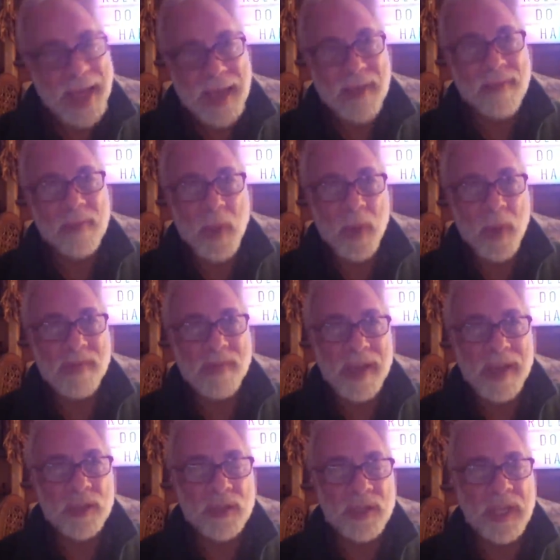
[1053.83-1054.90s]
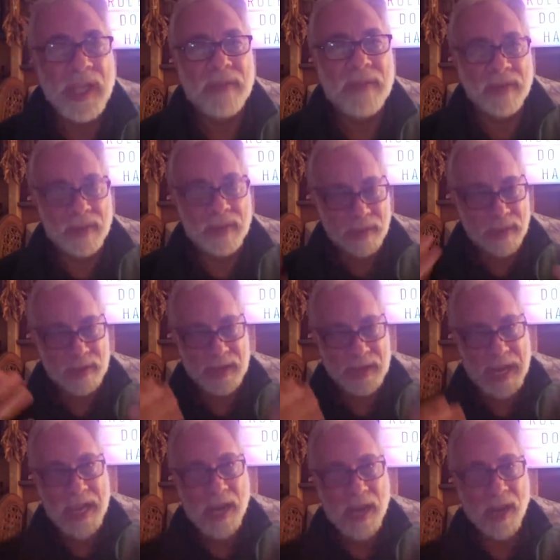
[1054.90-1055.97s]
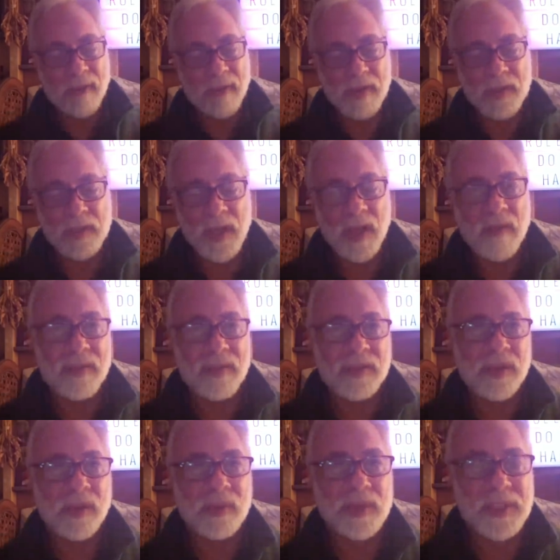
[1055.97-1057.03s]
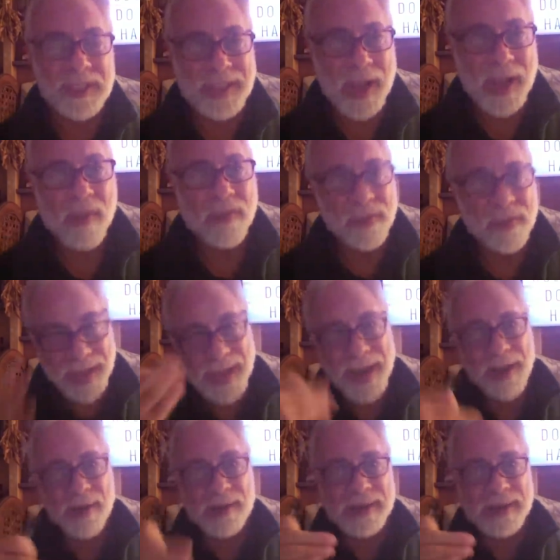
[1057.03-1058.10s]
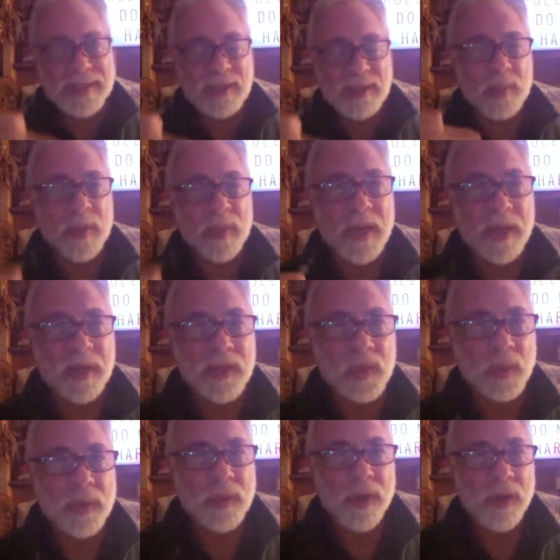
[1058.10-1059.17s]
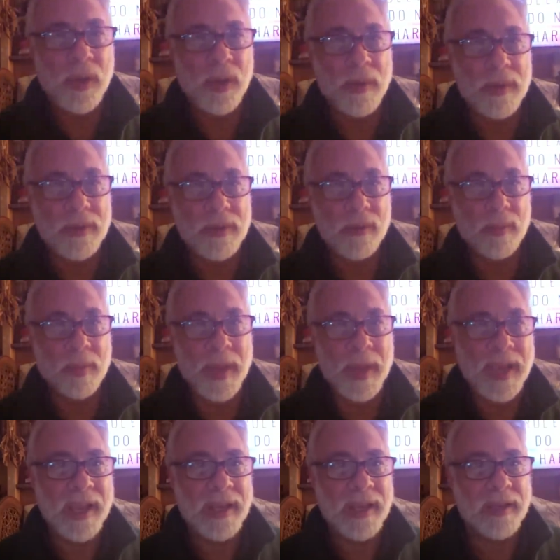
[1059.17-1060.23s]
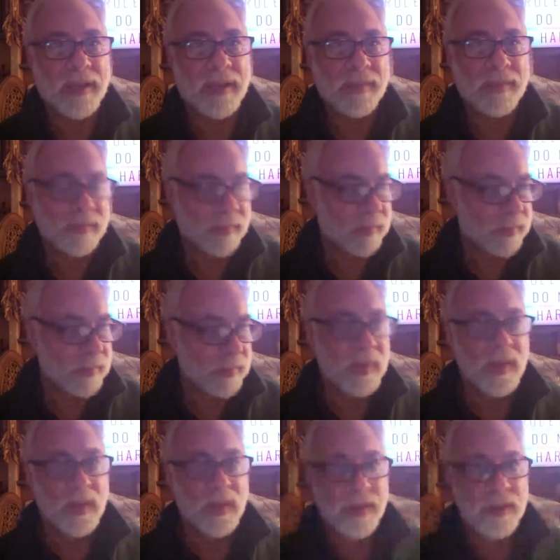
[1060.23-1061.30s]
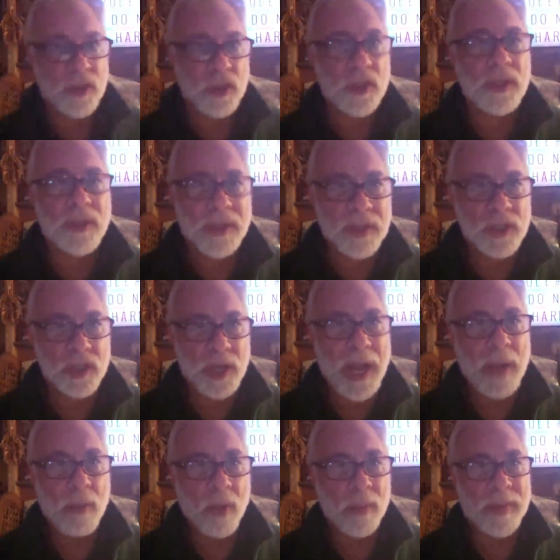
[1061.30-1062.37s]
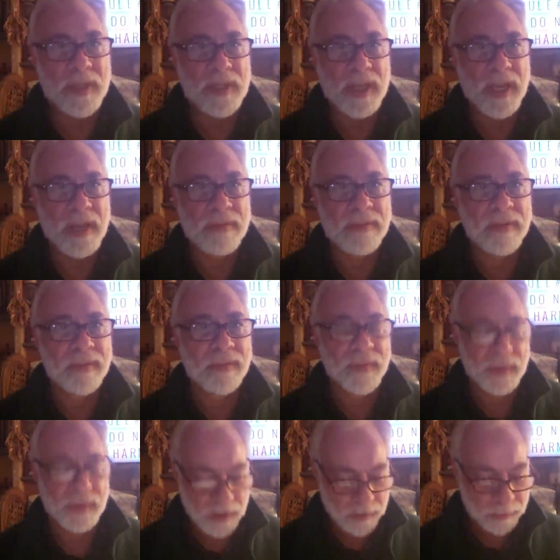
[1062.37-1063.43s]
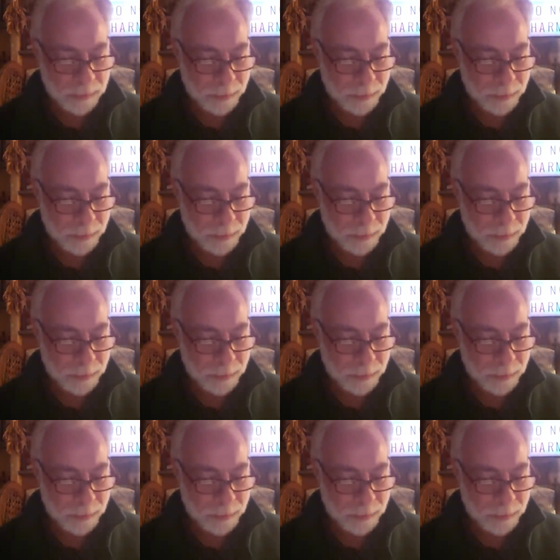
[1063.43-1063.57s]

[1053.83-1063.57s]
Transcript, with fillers: lack of motivation to even take care of yourself. So, self care disappears when you're going through pain. This this chat will be saved. Yeah.